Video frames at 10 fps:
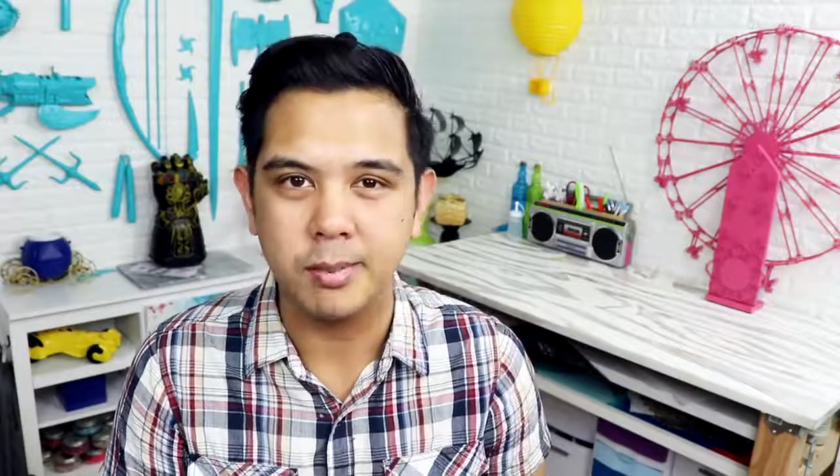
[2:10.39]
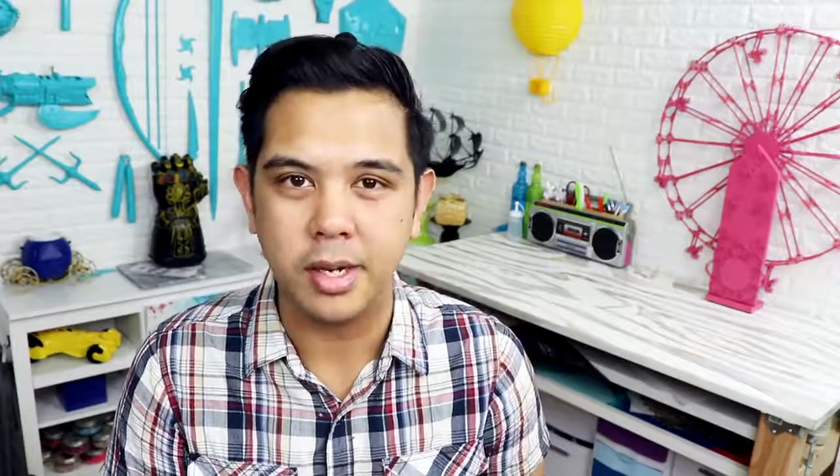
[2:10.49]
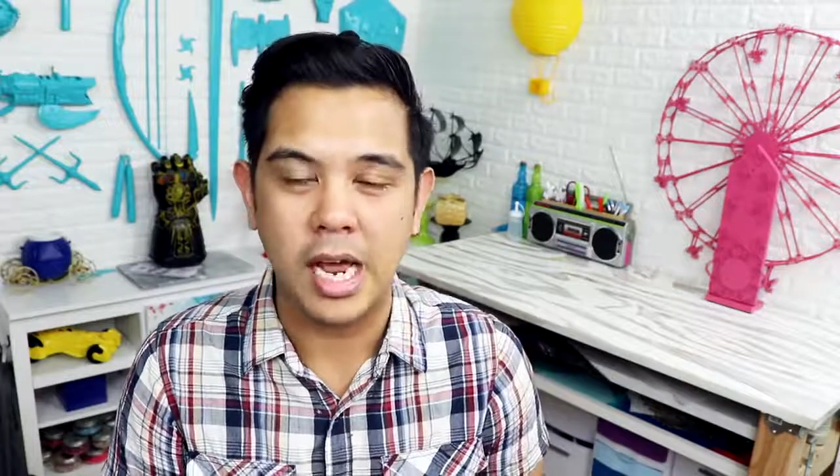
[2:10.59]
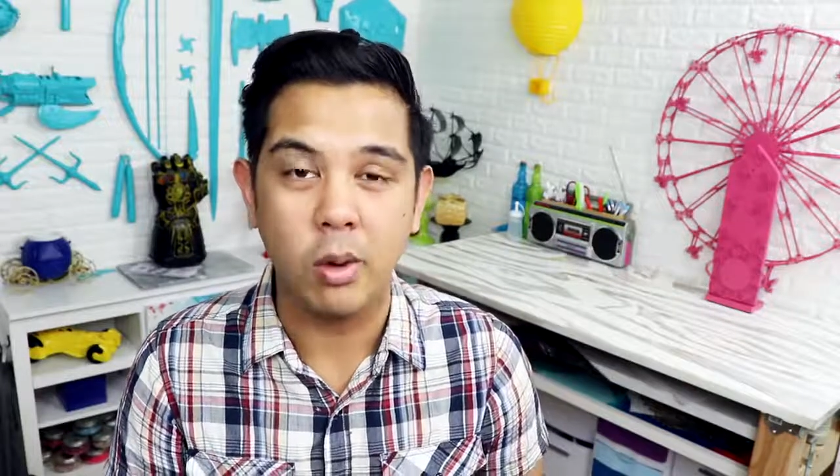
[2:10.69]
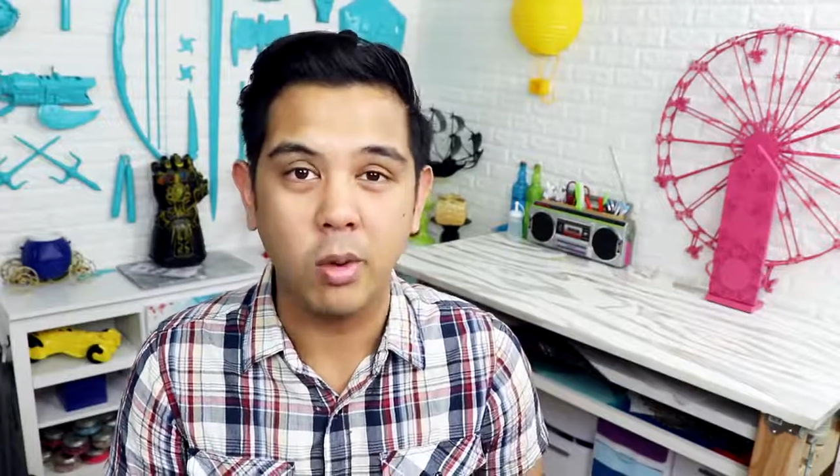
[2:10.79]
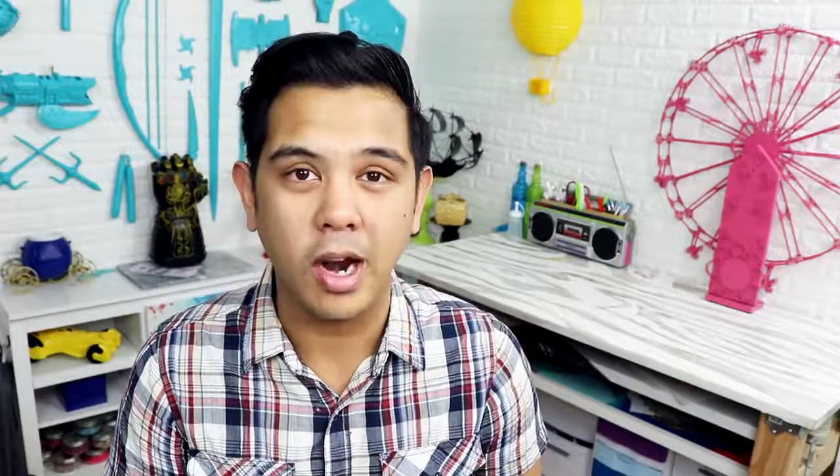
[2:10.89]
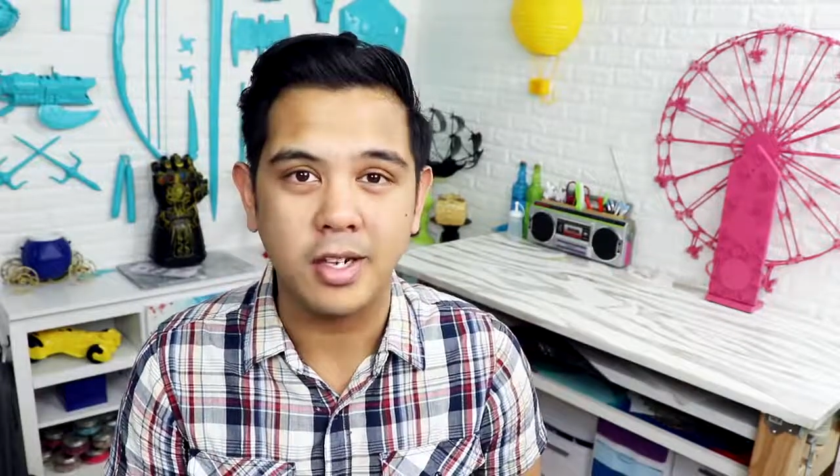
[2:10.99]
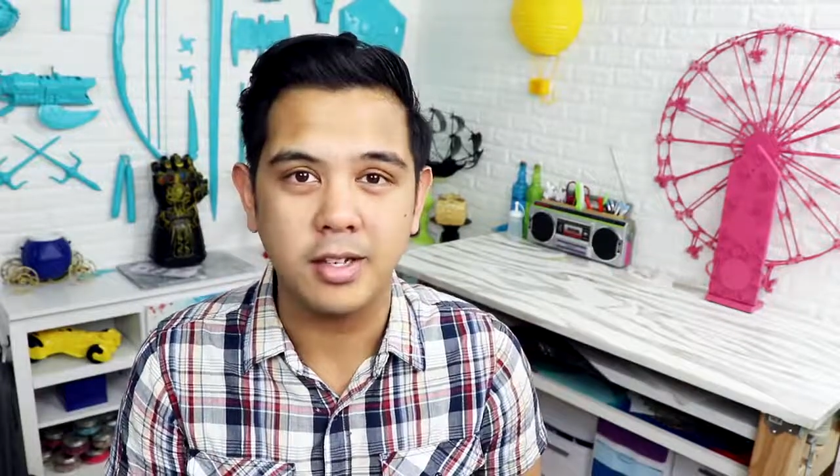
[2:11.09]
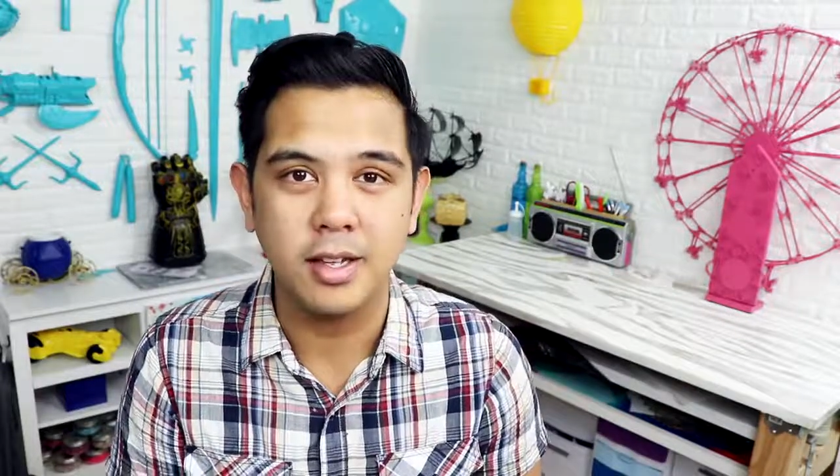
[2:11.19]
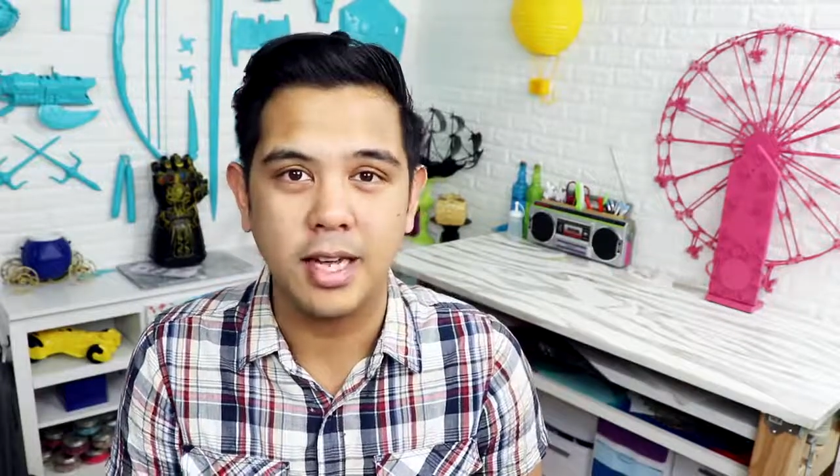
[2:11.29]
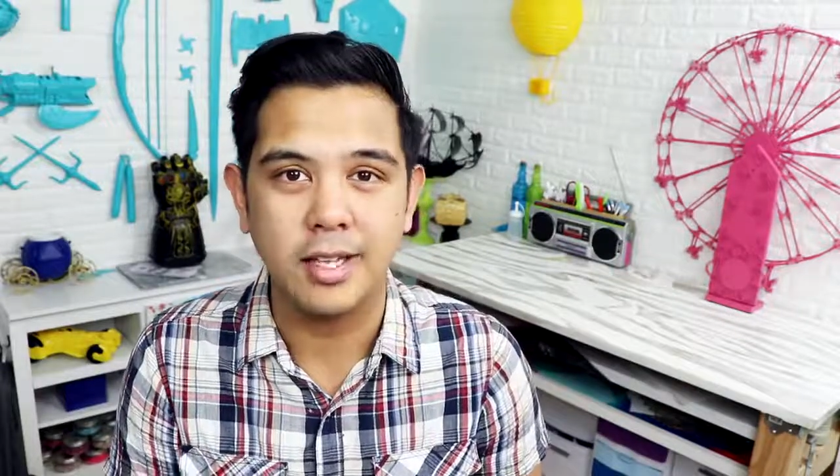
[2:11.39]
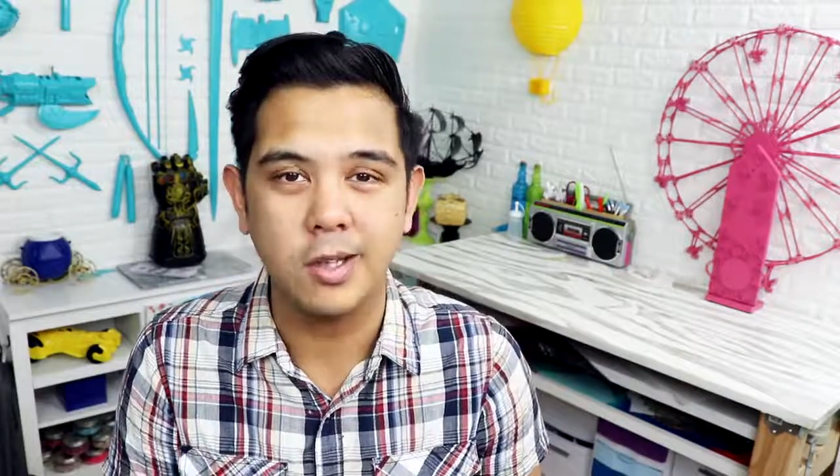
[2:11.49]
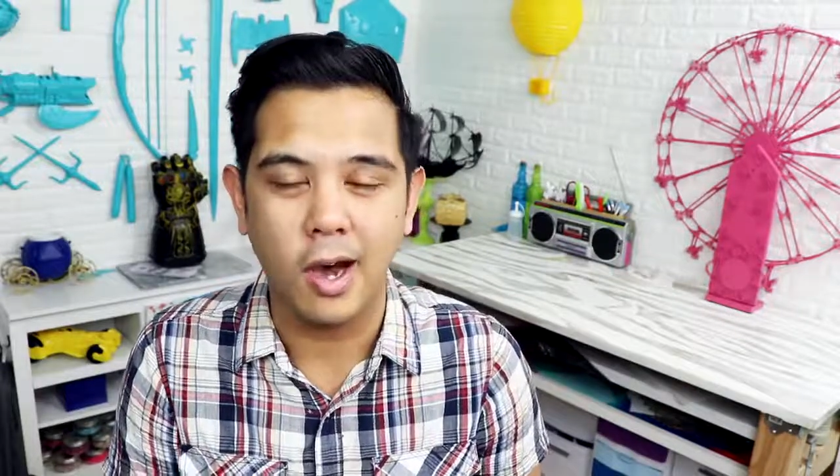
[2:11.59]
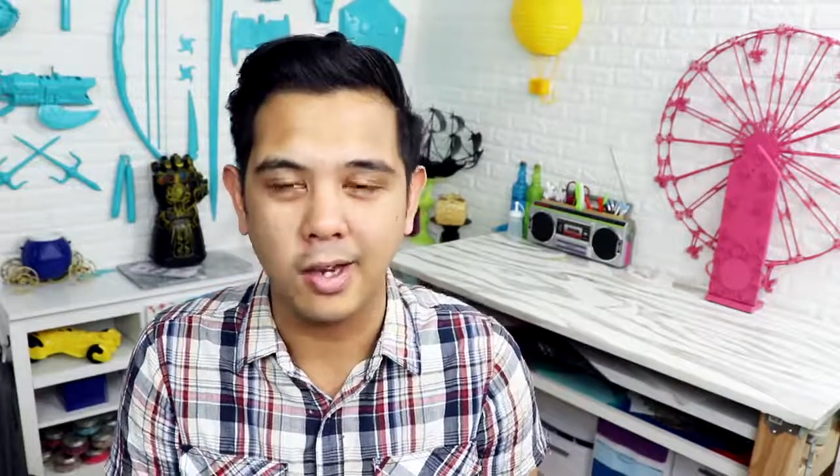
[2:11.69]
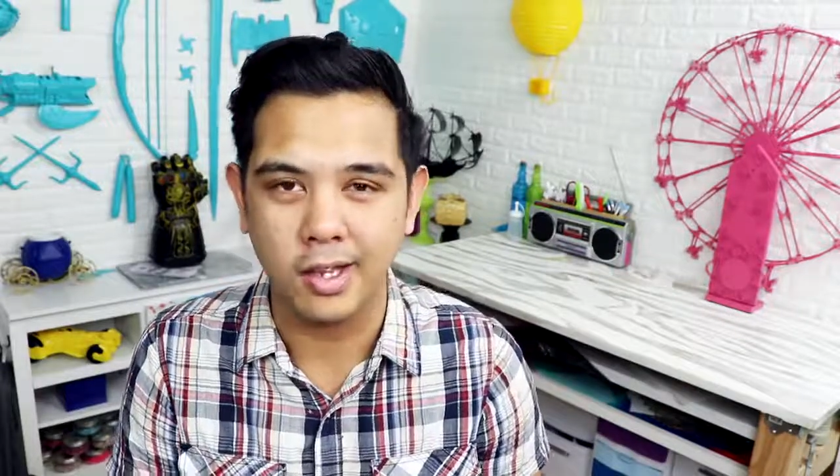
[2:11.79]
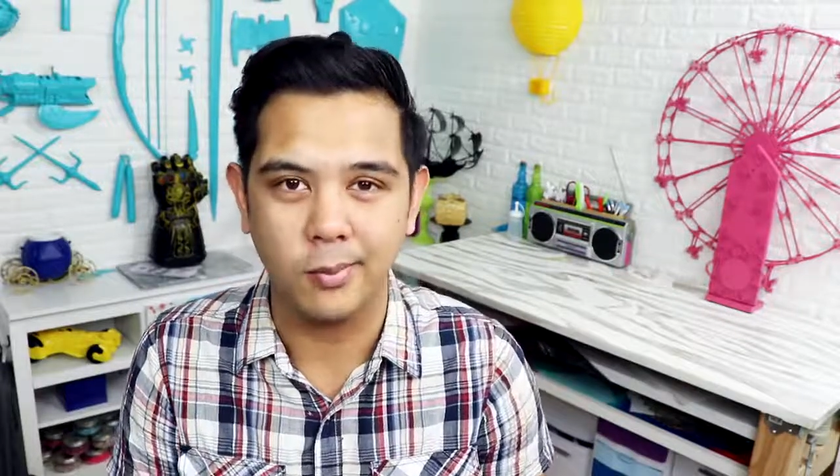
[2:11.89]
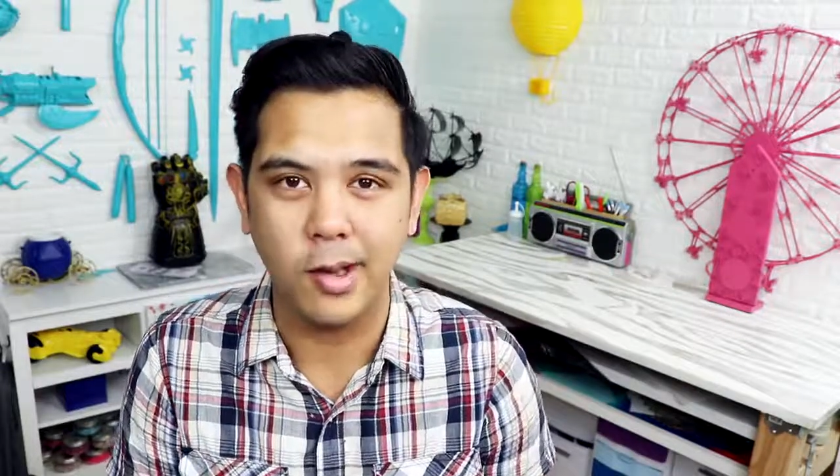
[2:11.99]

but now we're actually like talking